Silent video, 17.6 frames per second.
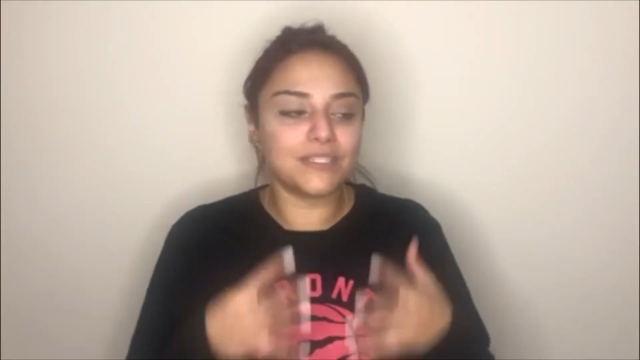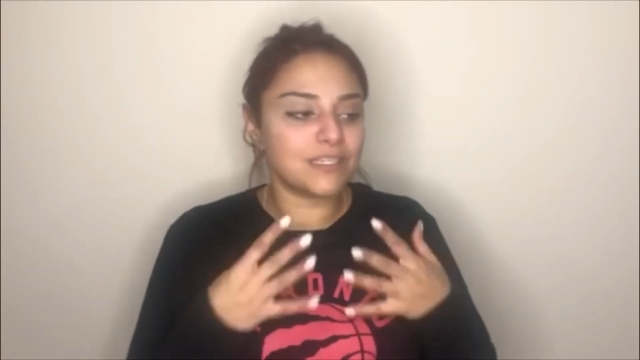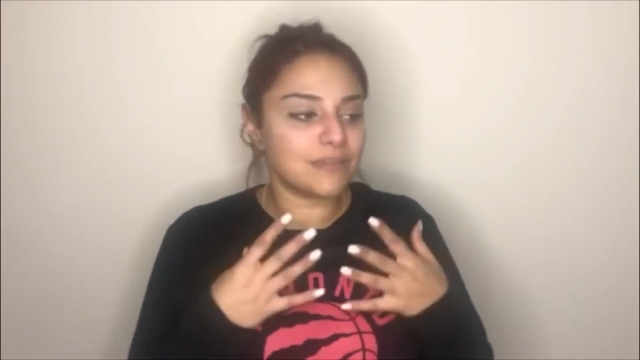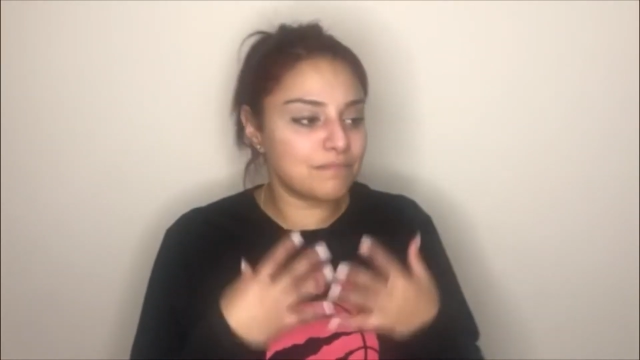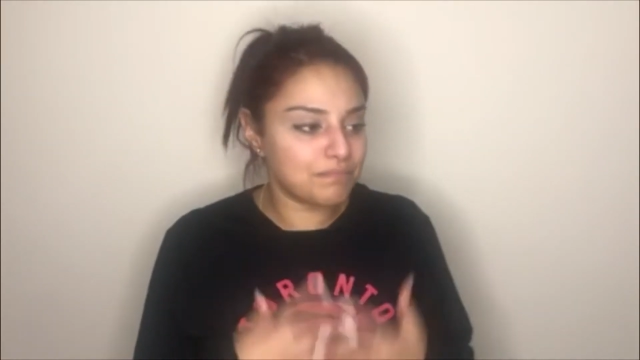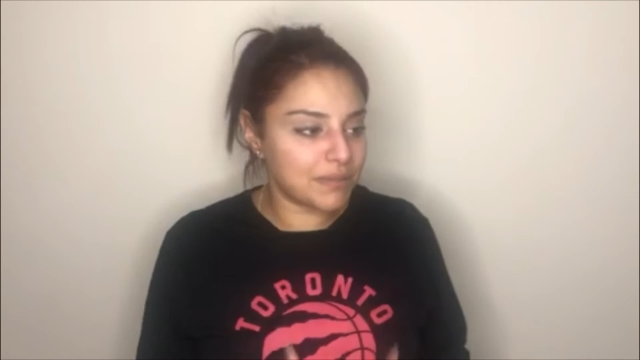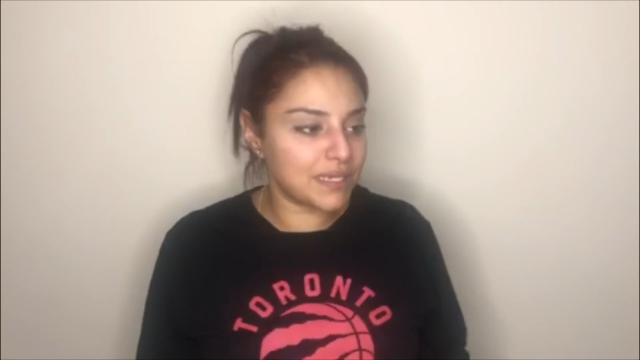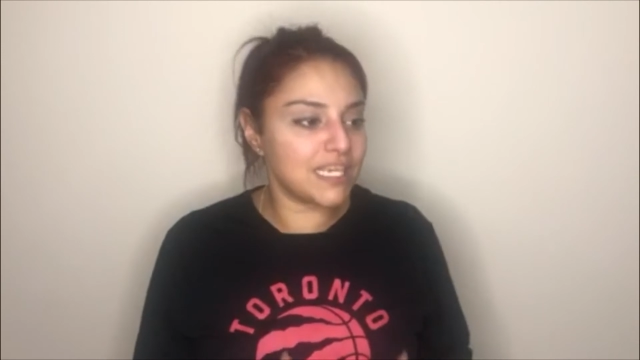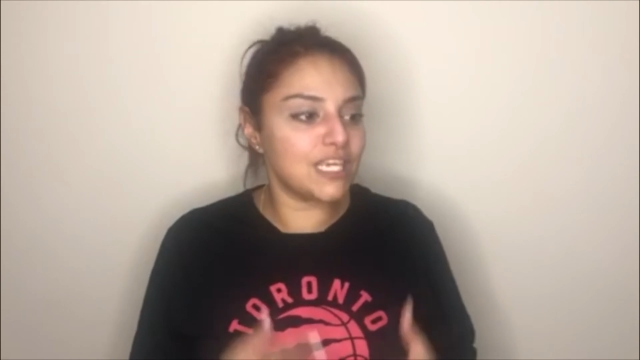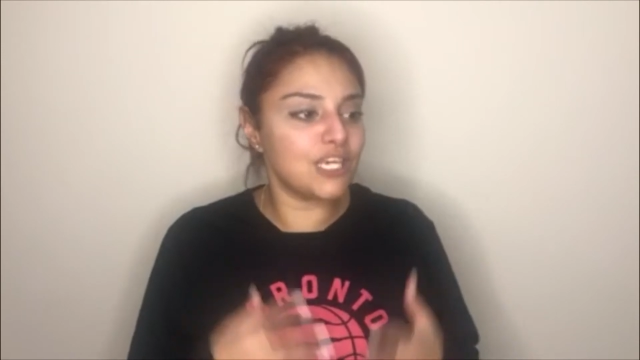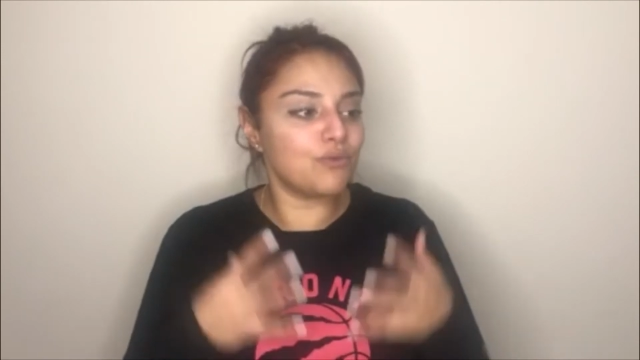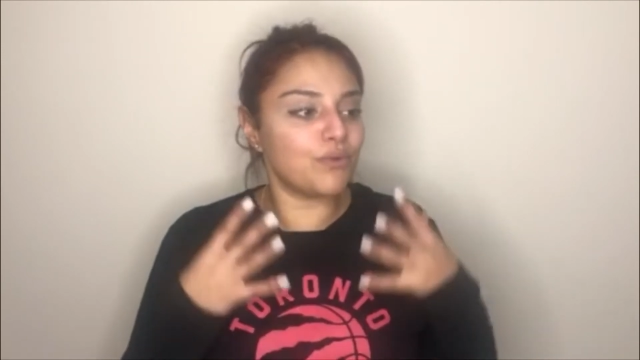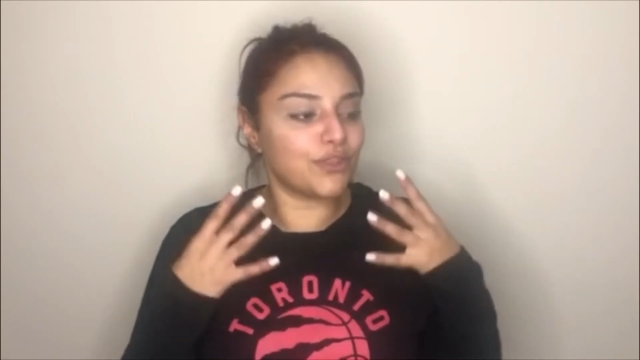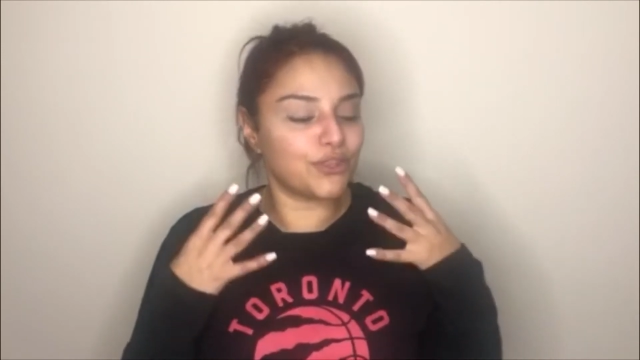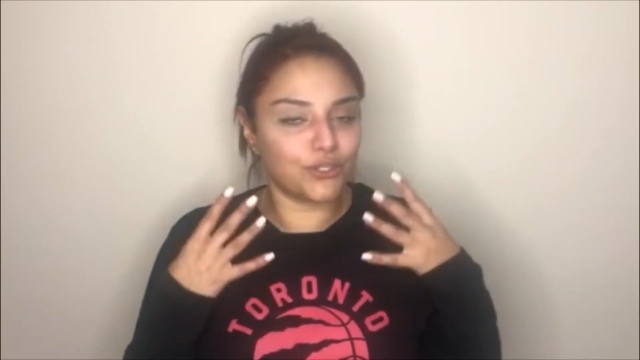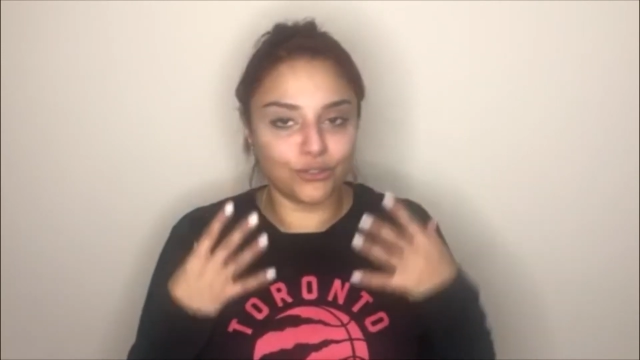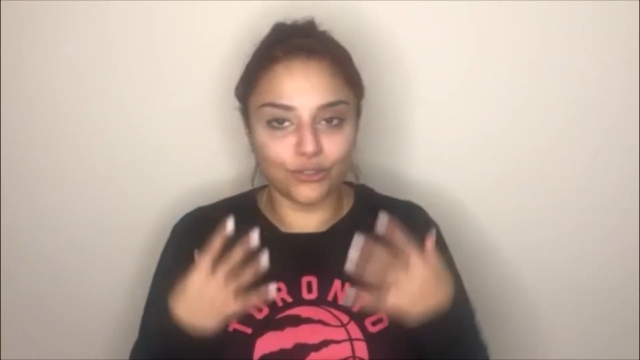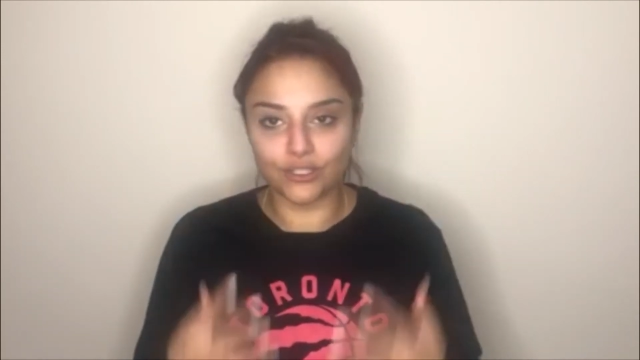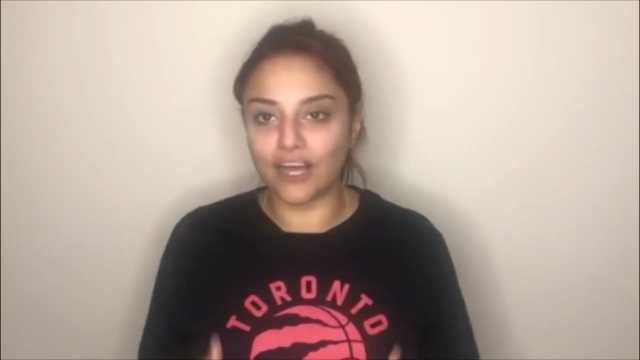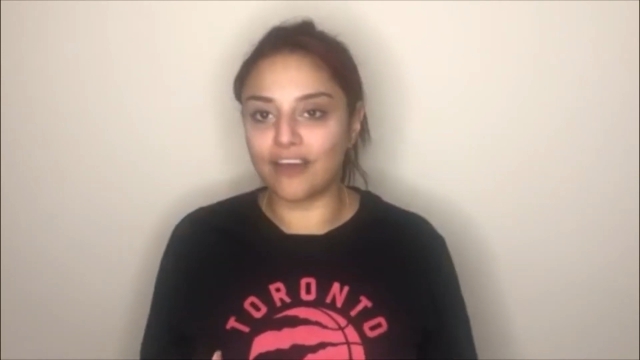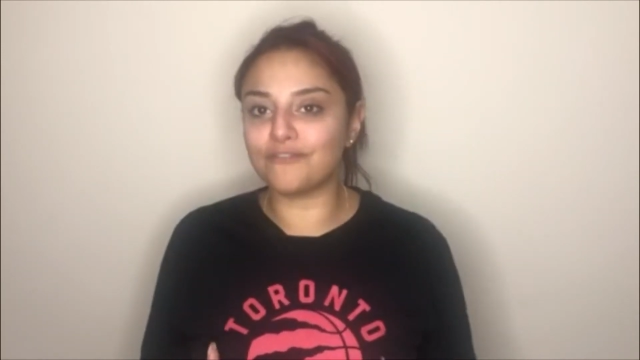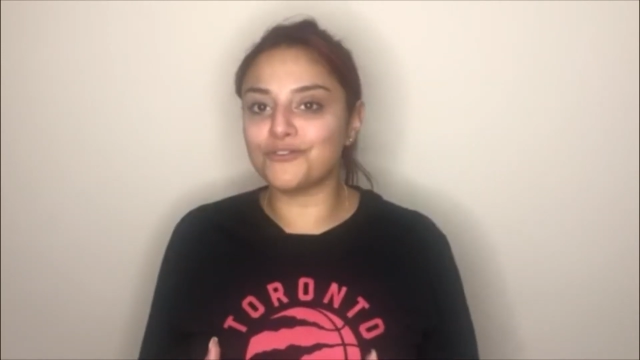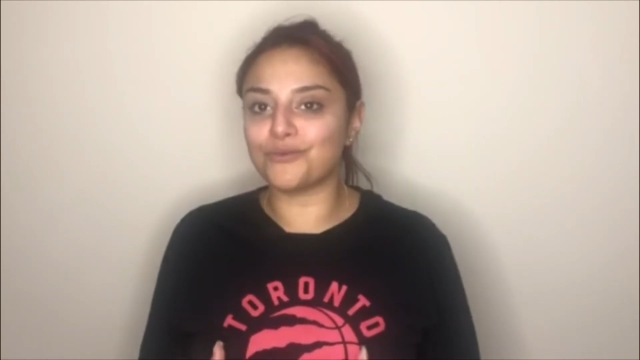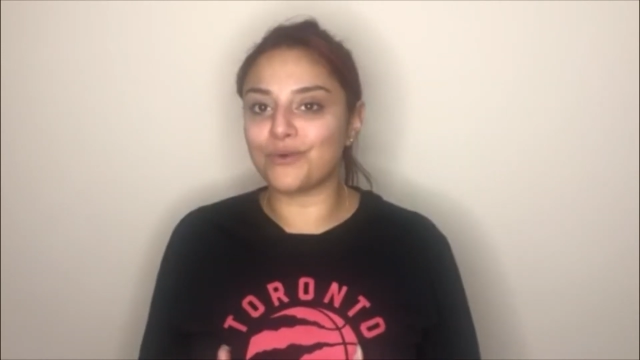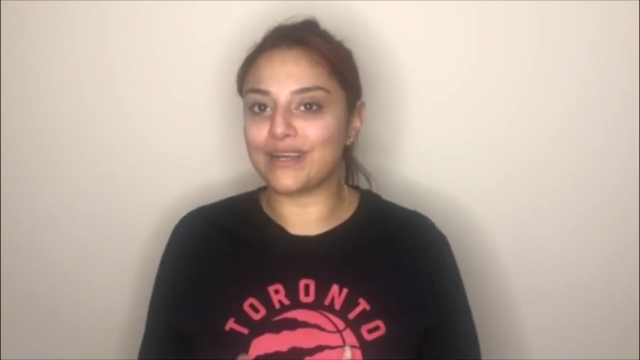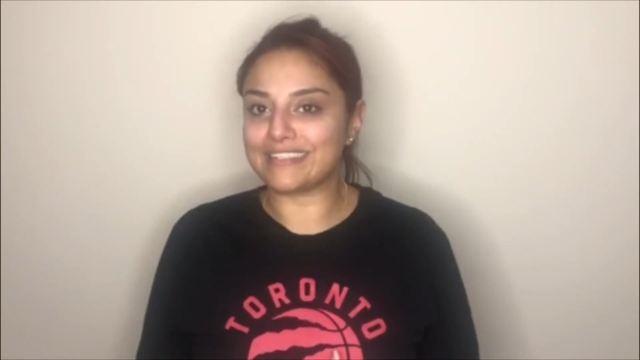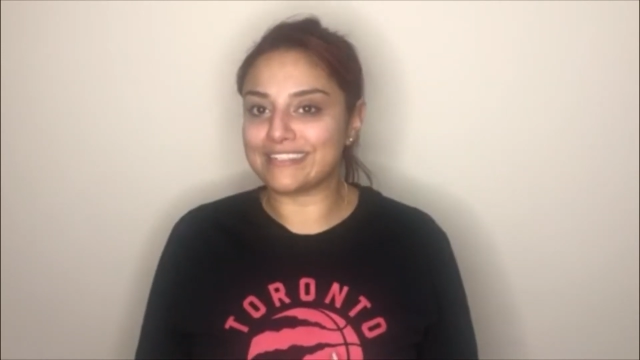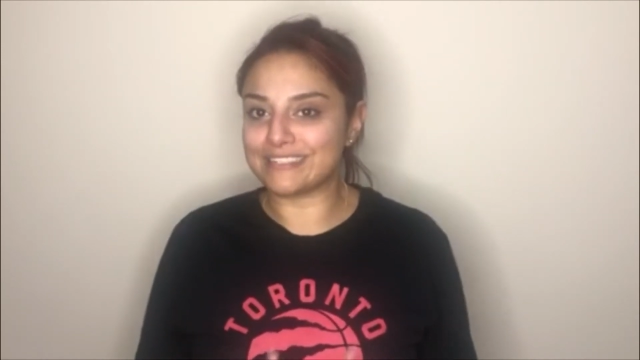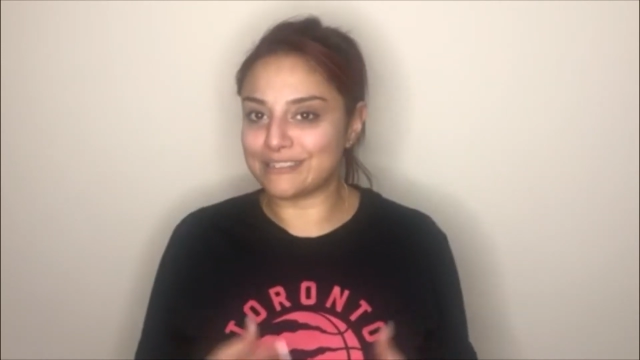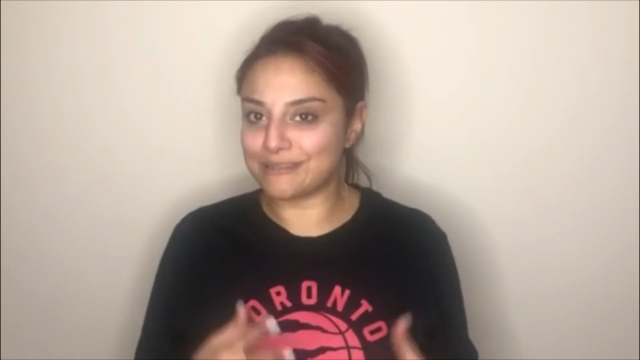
to be with your loved ones,